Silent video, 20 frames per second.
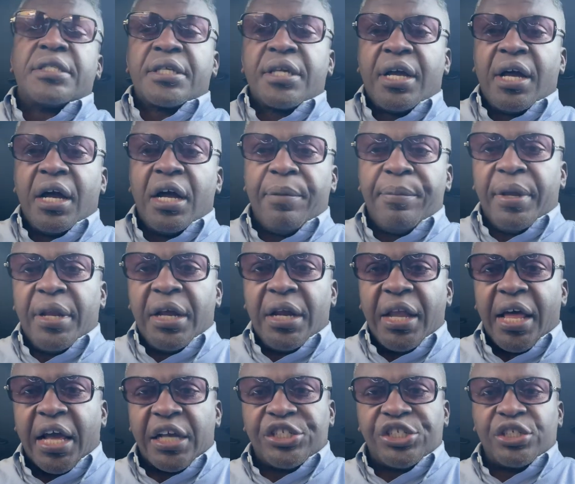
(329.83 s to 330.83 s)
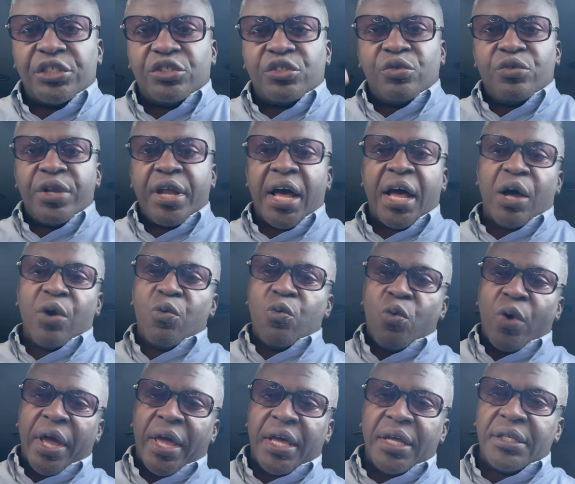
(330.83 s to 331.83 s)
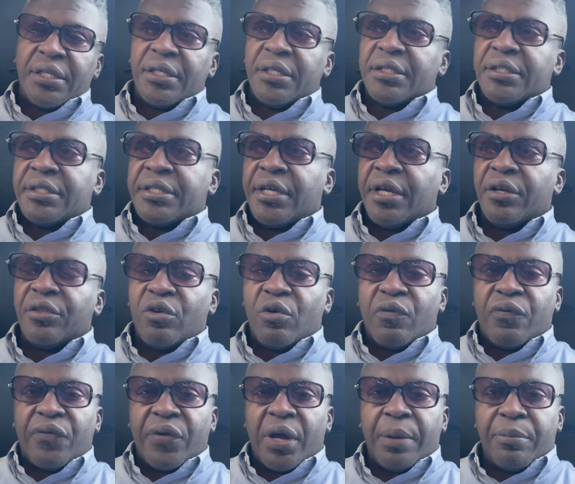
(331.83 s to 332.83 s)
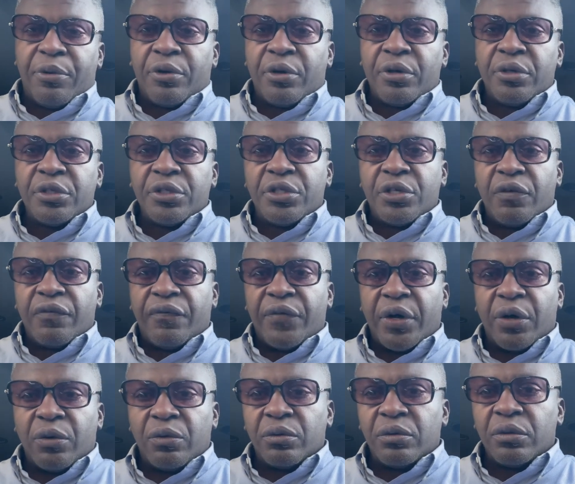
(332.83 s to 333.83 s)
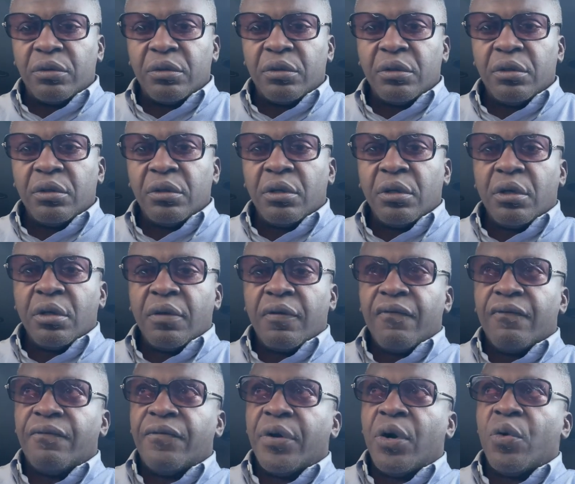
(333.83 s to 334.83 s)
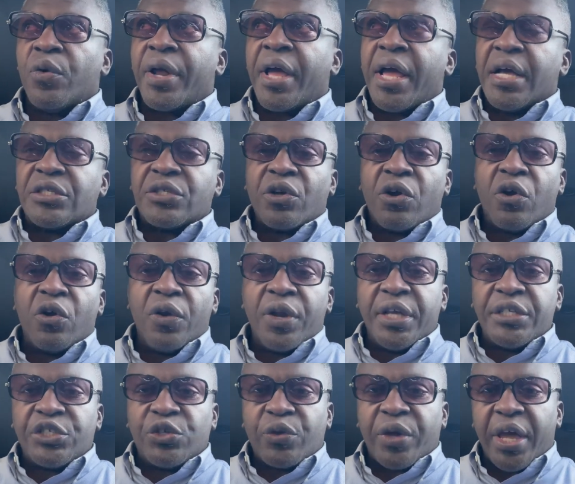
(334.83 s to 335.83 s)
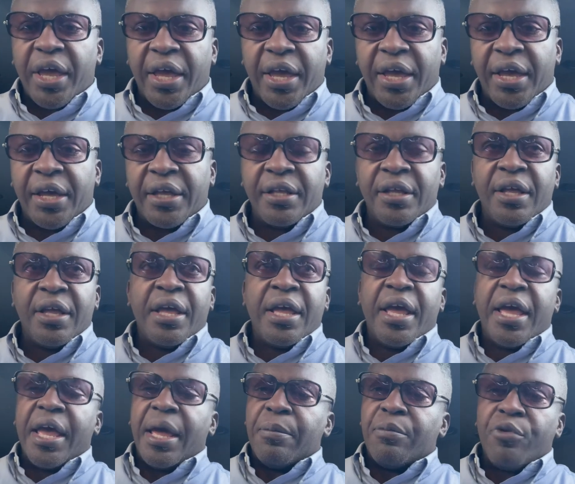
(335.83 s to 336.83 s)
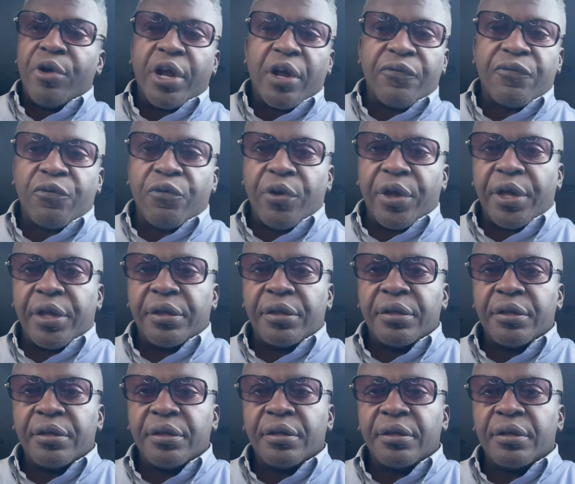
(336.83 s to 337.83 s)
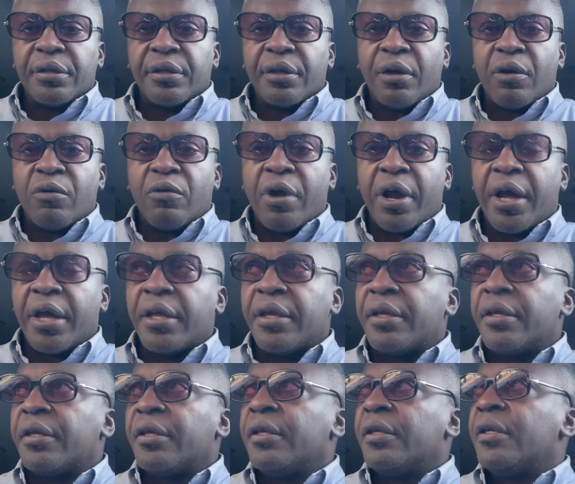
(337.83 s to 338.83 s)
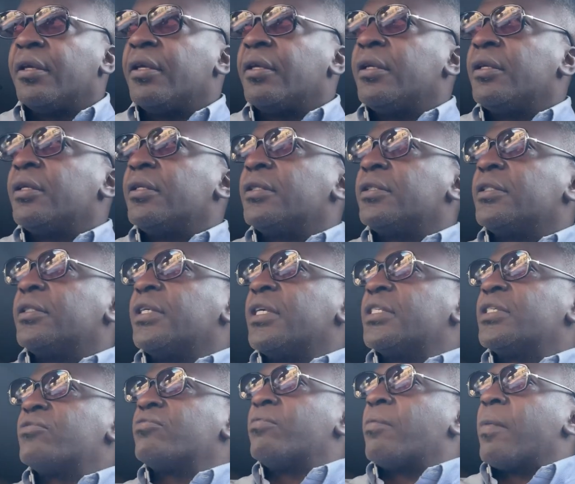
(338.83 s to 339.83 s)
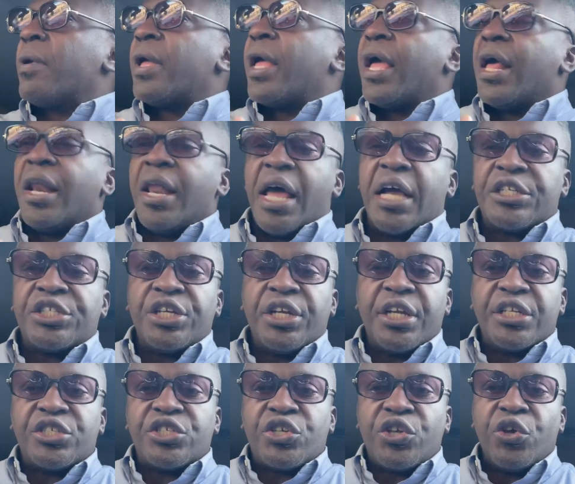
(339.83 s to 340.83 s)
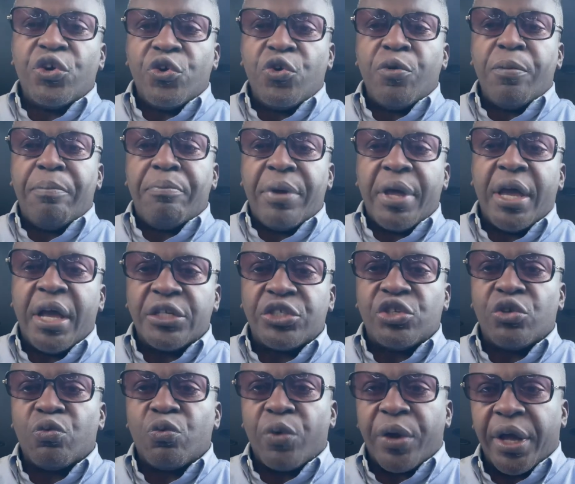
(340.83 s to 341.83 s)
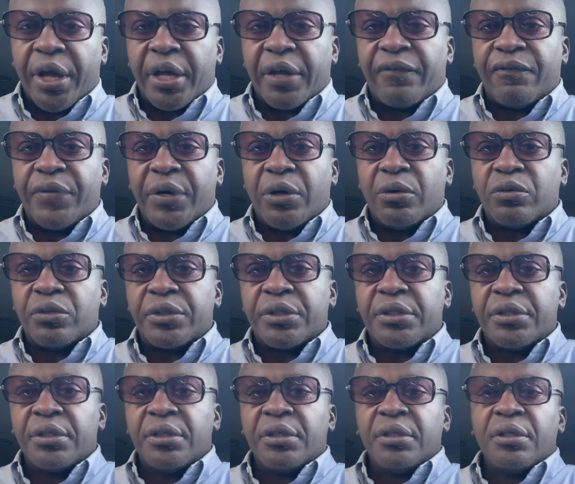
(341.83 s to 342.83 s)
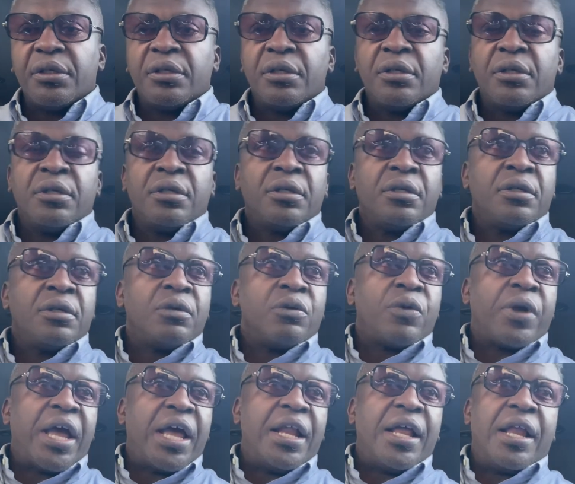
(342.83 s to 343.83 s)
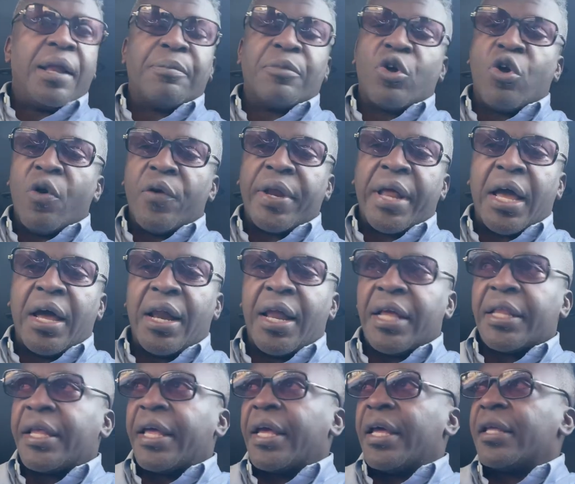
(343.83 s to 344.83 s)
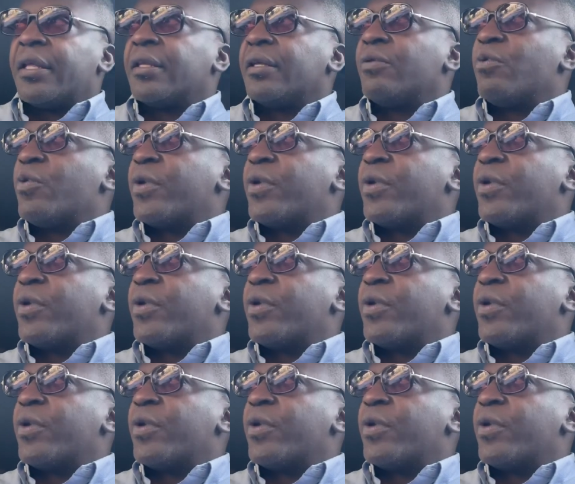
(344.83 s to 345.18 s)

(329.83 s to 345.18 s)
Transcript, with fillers: coming election, do not wait till November to vote. Vote as early as you can and bring a friend. All right. This election is too big to rig, folks. Can't let them go down like that. We